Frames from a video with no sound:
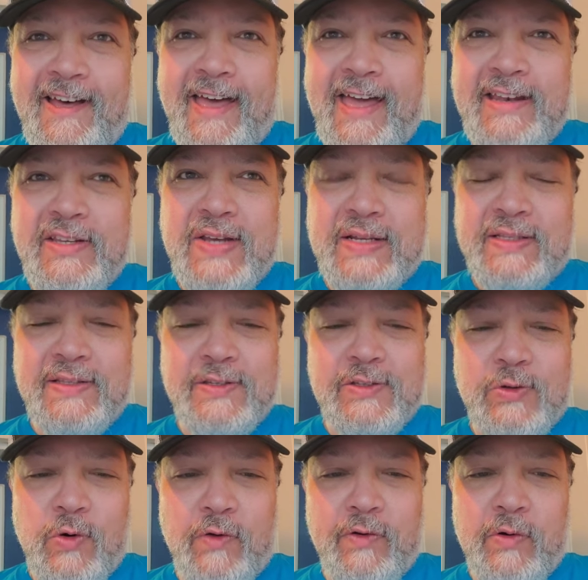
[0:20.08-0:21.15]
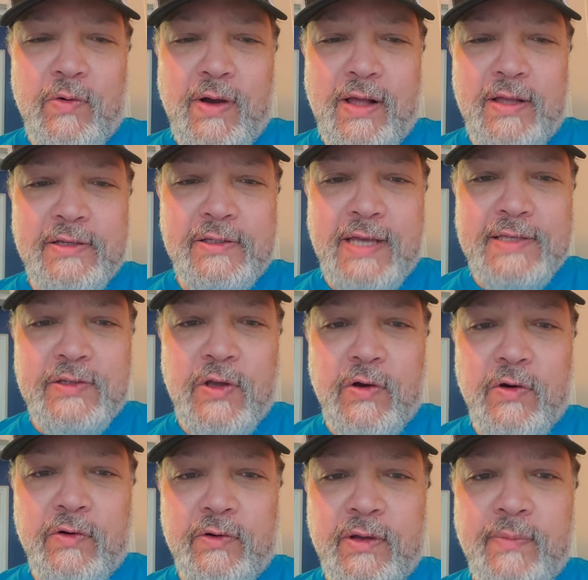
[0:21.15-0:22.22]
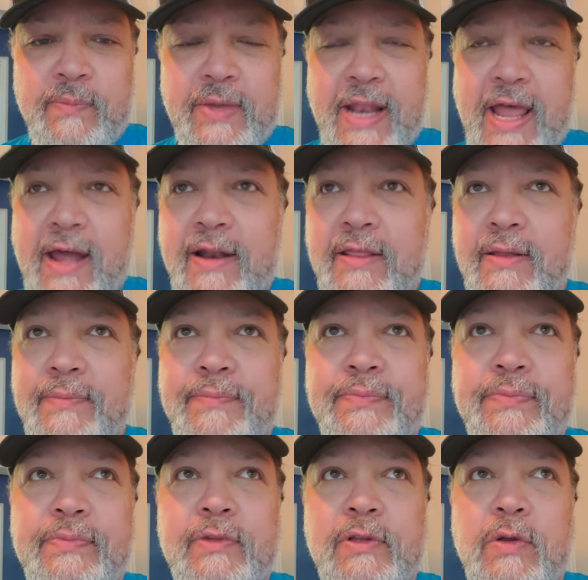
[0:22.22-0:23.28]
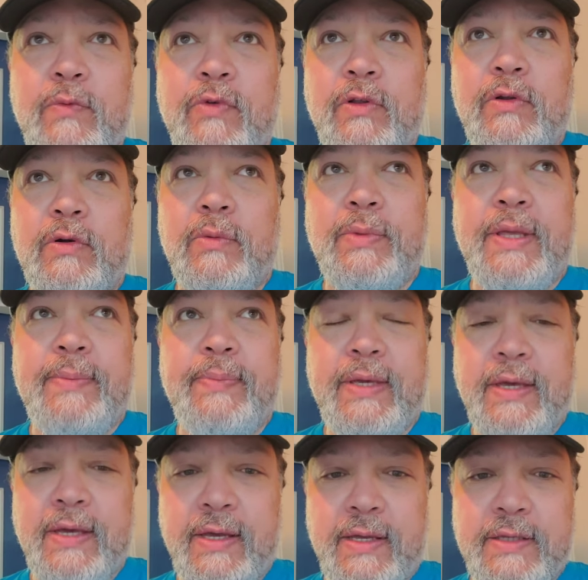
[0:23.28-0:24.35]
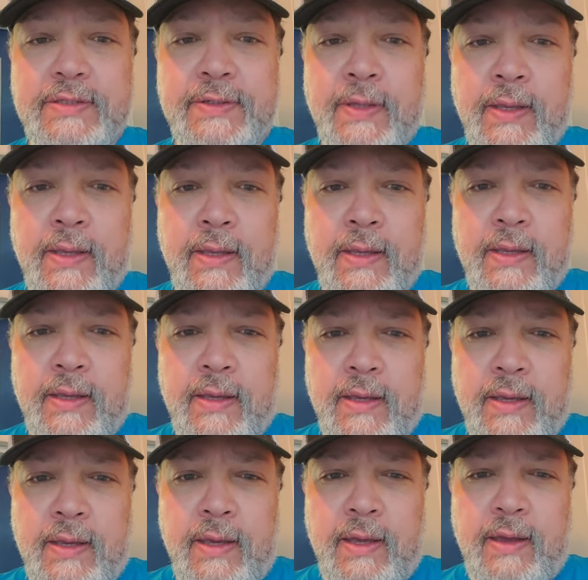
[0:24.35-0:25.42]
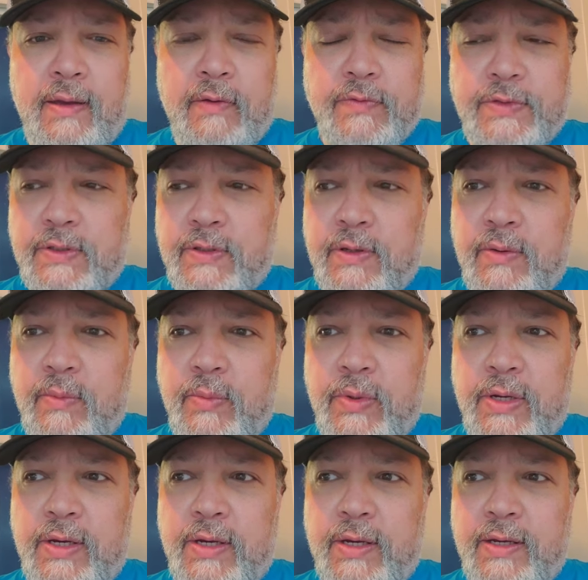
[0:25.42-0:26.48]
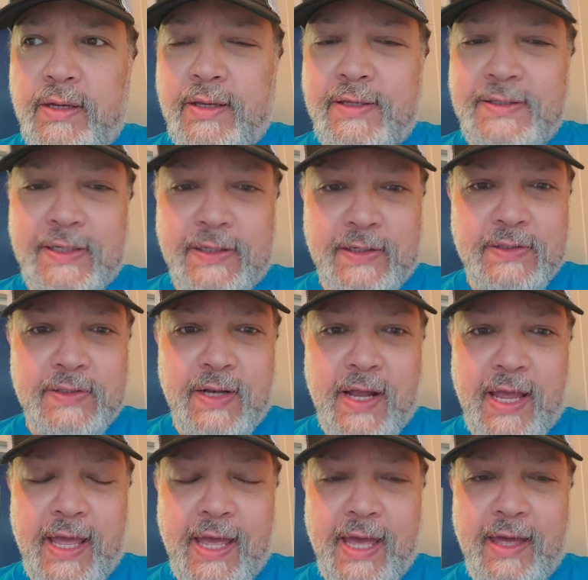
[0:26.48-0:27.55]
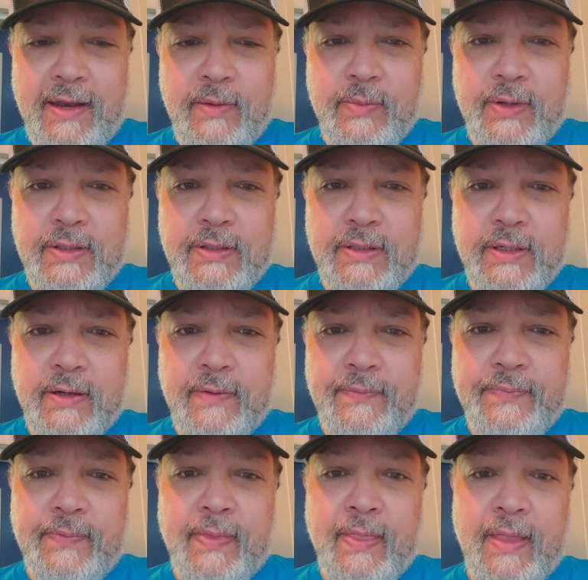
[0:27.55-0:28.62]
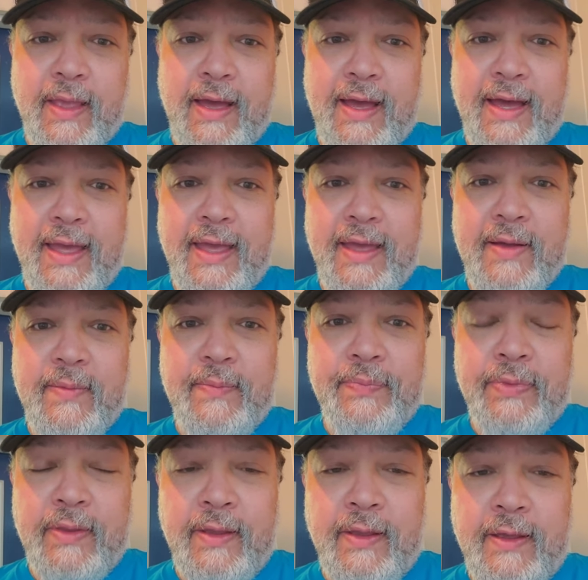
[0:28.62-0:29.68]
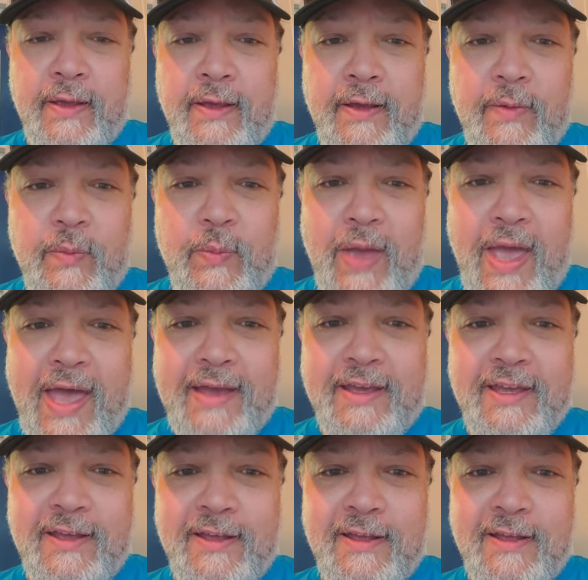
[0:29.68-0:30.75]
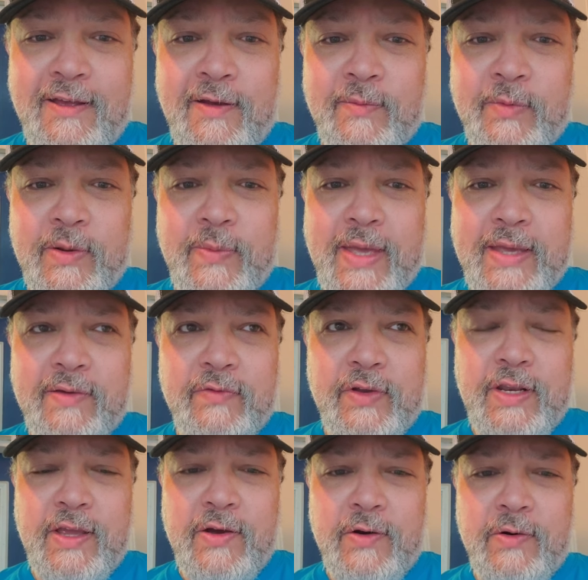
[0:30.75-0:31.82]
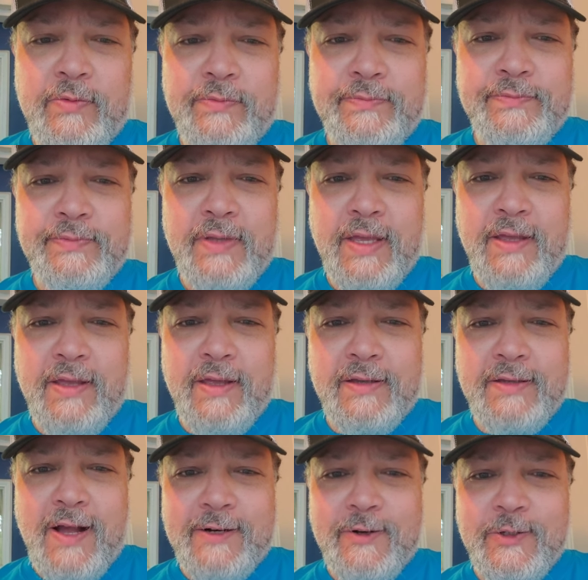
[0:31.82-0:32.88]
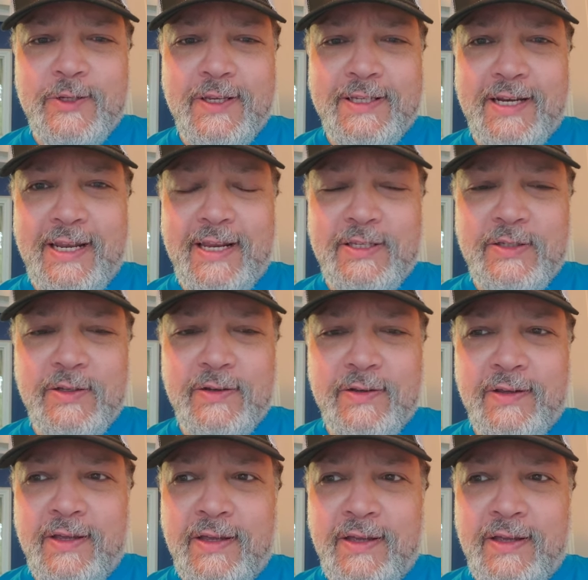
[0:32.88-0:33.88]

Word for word: Hadn't checked in the store for a while, as you guys know. Been out of the loop for a little bit because of some sickness that I had, but I am back. I'm going to make a video. Doctor says I need to